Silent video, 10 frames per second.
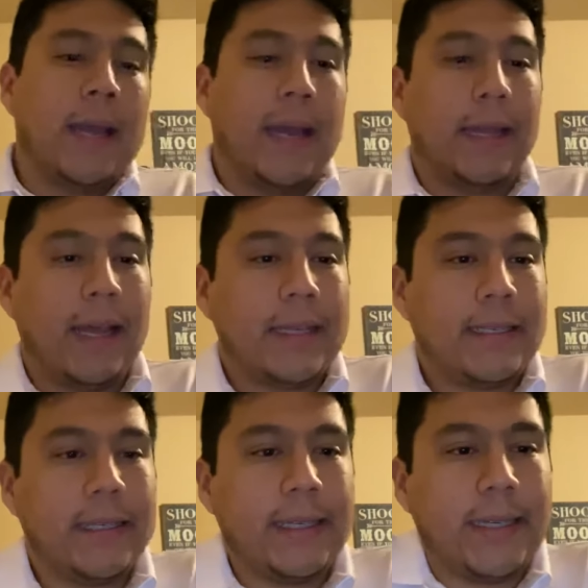And
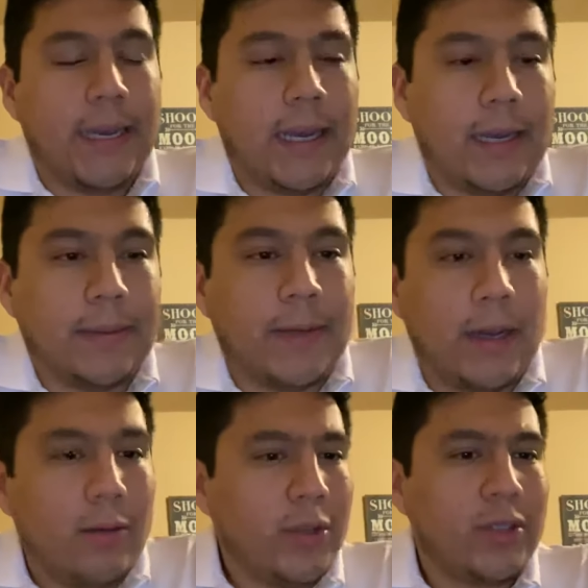lastly, um,
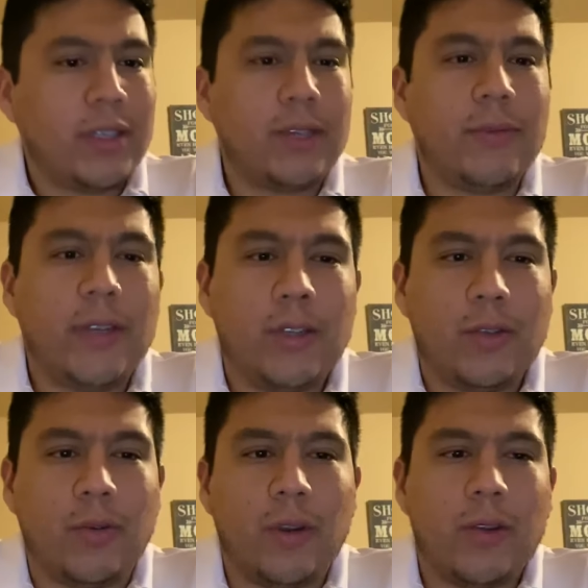I will use this
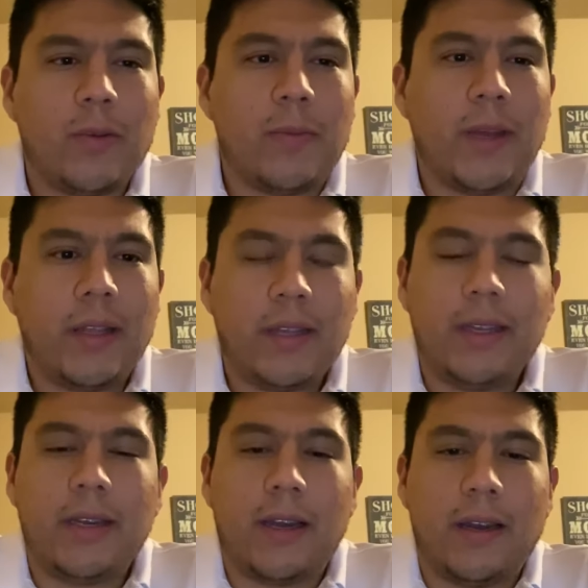rhetorical
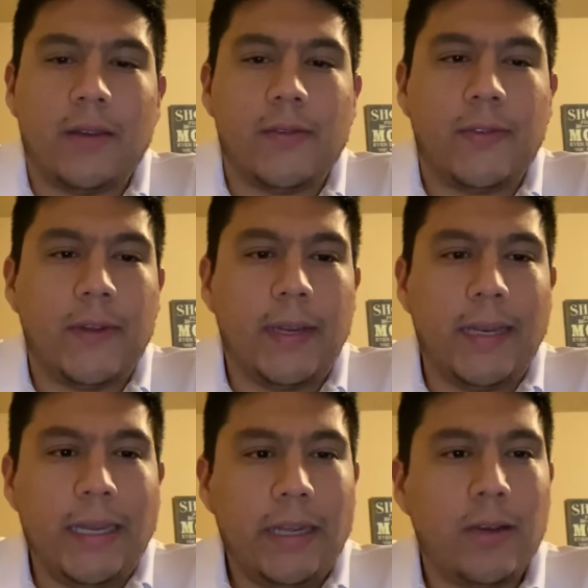method of
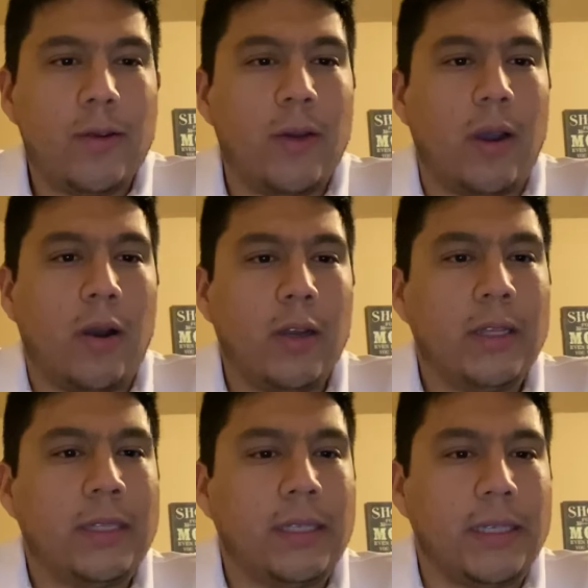neo
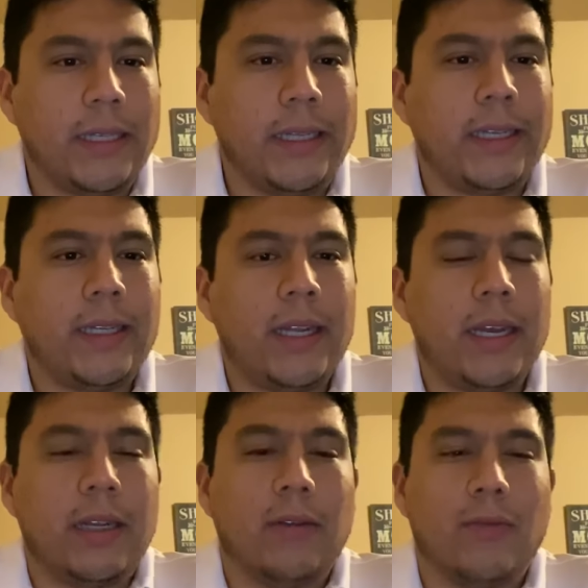artistillion
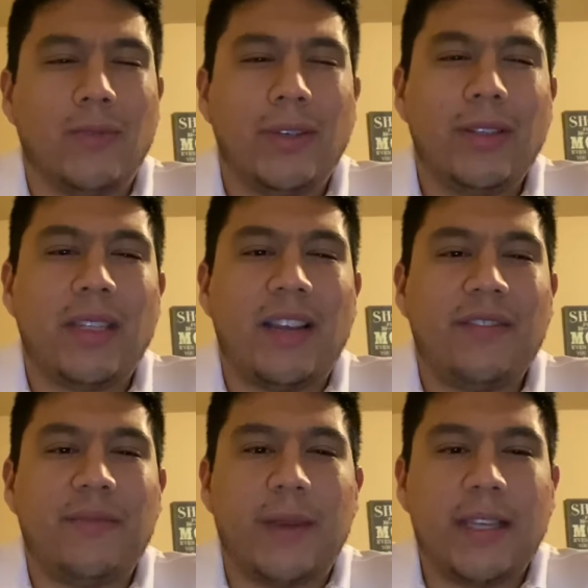in a
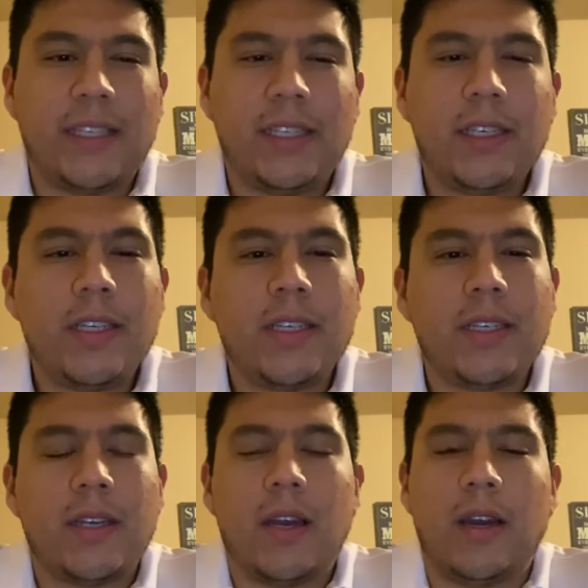real-life
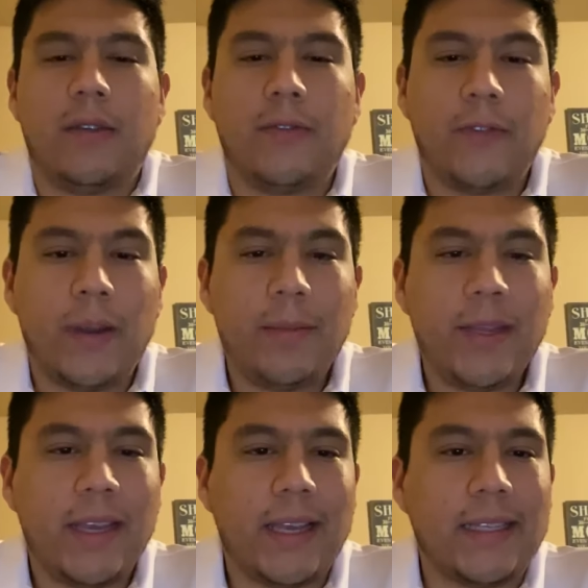message, uh,
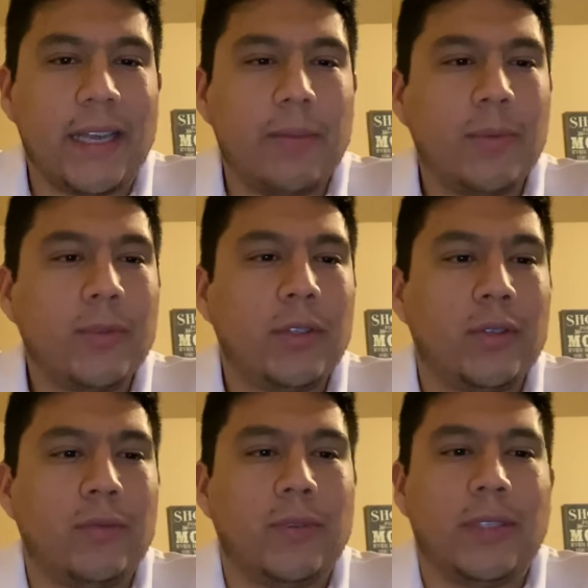framing example
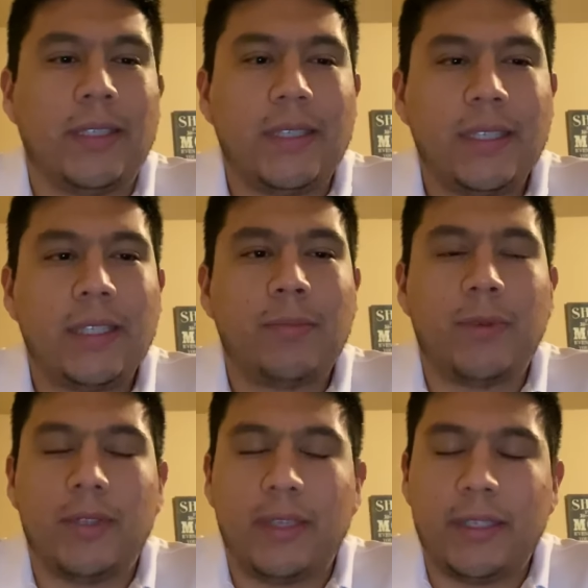to resist
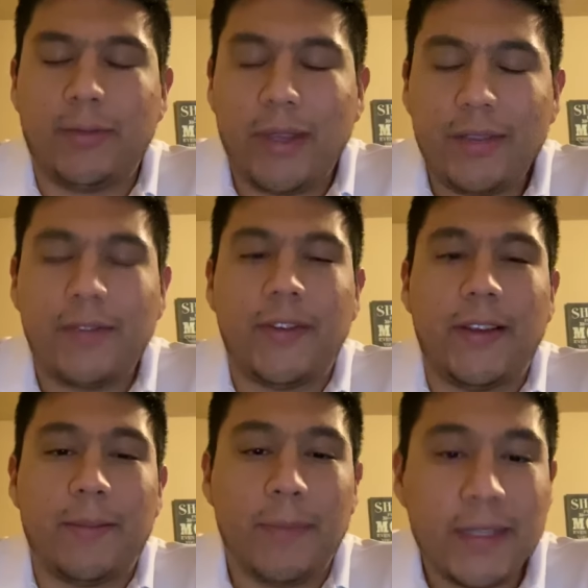persuasive
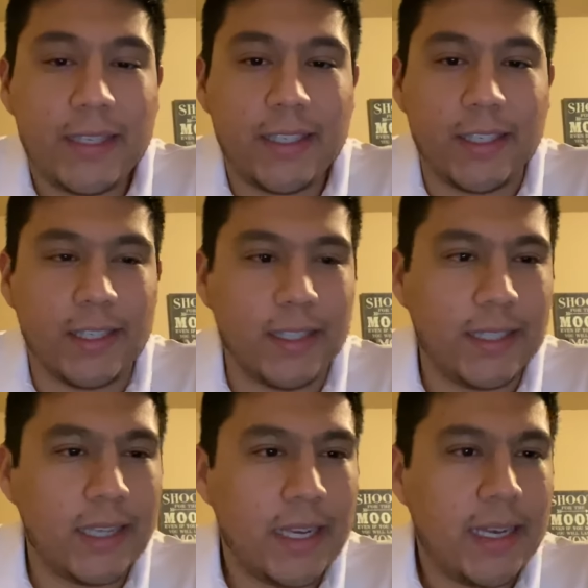messages